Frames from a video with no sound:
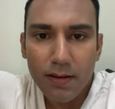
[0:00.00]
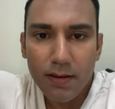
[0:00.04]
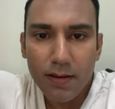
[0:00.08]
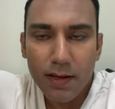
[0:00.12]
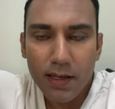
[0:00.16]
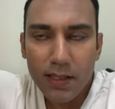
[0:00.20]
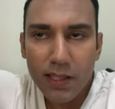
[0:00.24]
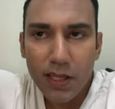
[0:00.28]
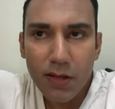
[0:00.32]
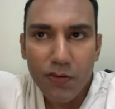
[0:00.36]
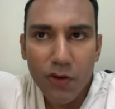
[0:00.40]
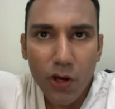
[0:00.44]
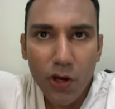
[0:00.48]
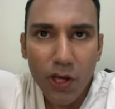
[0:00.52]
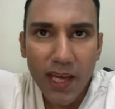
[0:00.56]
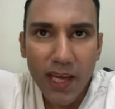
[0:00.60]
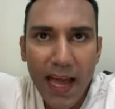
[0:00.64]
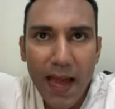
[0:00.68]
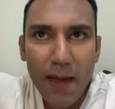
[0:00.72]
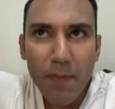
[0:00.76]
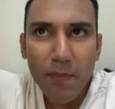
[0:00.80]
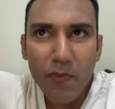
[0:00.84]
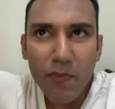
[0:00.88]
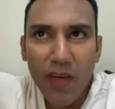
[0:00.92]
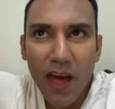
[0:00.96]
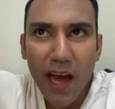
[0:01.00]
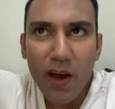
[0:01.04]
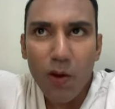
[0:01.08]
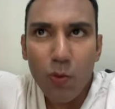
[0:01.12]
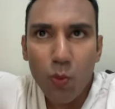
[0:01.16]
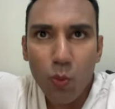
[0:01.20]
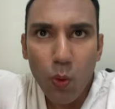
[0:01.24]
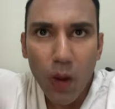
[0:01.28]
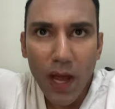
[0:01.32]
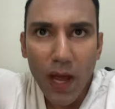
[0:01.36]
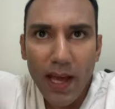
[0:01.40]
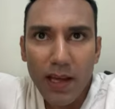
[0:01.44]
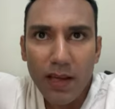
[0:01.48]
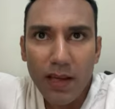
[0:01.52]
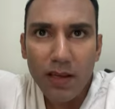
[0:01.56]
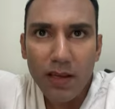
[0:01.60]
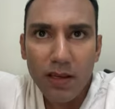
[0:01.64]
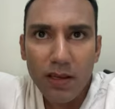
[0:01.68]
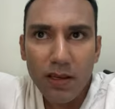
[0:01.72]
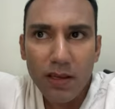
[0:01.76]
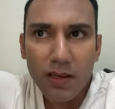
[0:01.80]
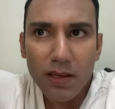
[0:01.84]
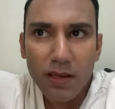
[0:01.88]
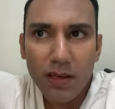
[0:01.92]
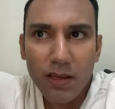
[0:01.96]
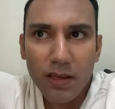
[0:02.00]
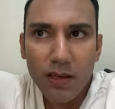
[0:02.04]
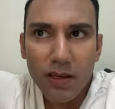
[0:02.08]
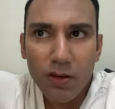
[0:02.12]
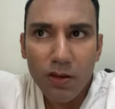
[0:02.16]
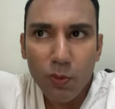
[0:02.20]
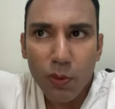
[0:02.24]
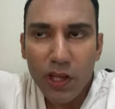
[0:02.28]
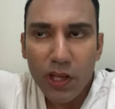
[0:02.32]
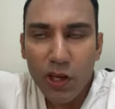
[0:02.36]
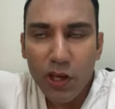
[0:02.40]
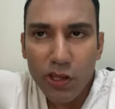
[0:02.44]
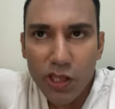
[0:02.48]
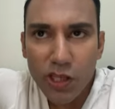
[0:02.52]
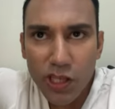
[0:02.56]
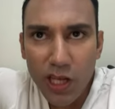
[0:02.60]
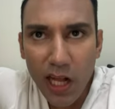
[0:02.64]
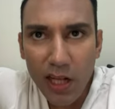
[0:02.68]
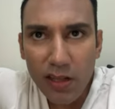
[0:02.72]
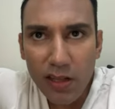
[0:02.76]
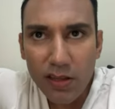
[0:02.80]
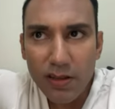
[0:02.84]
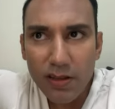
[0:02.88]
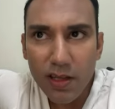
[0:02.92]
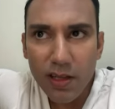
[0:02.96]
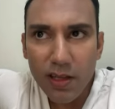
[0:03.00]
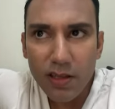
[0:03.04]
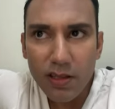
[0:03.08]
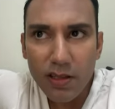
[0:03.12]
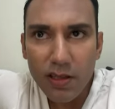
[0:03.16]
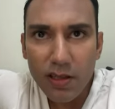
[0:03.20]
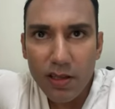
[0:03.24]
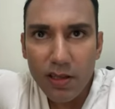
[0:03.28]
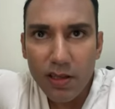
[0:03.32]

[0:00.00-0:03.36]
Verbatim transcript: But if you're kept that way, where you're sheltered